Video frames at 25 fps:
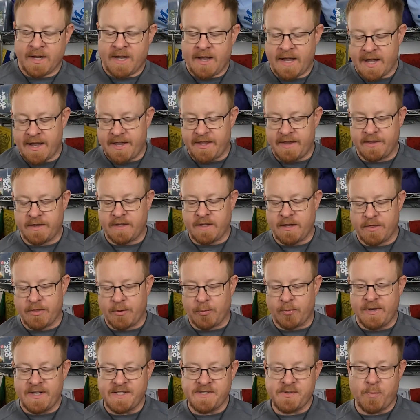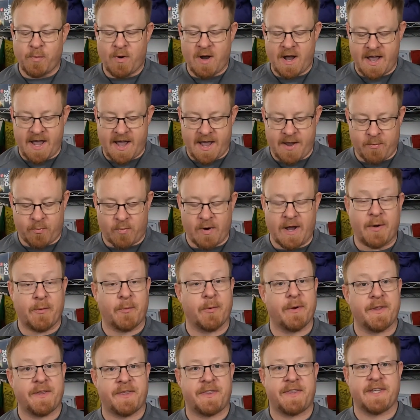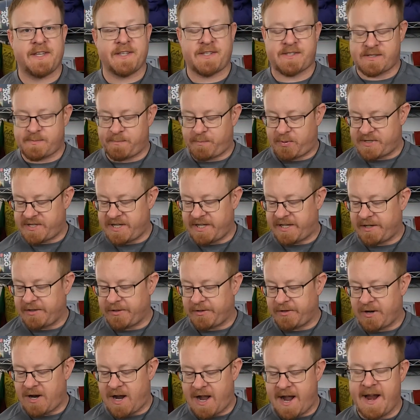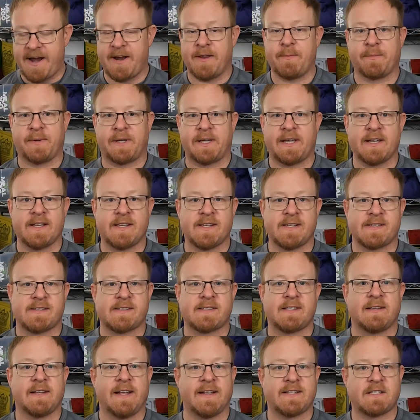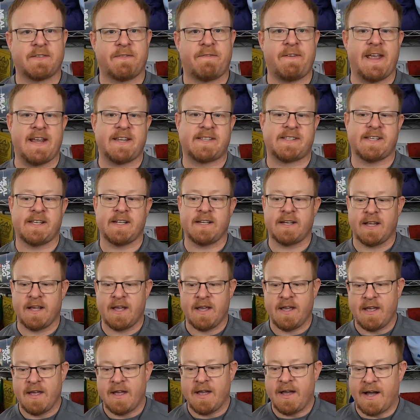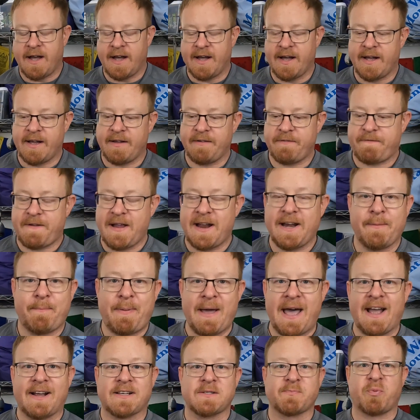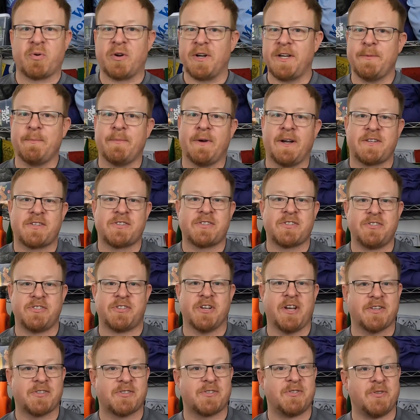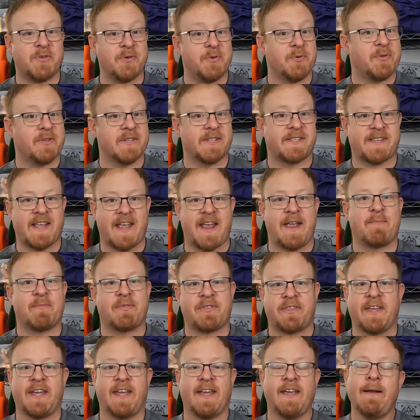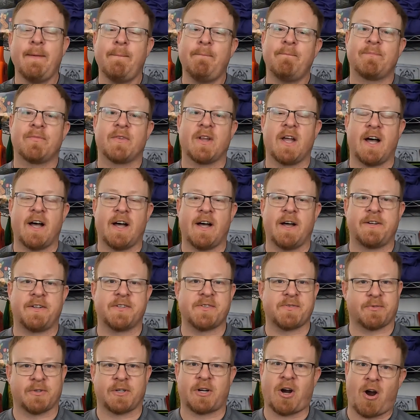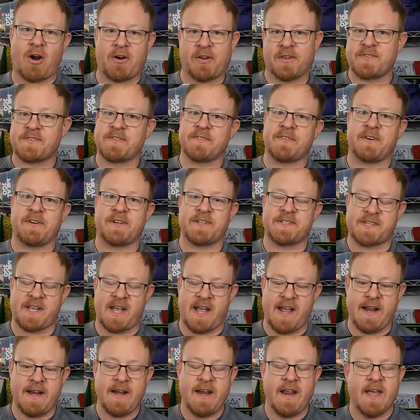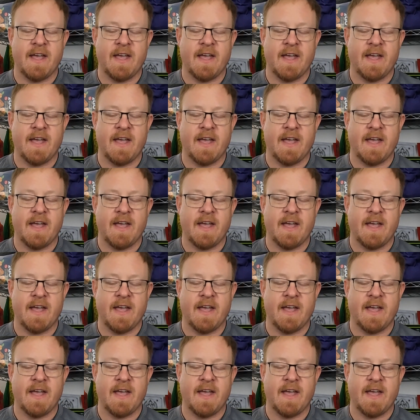And the reason why I went with this particular item, because let's face it, fanny packs pretty much just do the same thing, regardless of their design.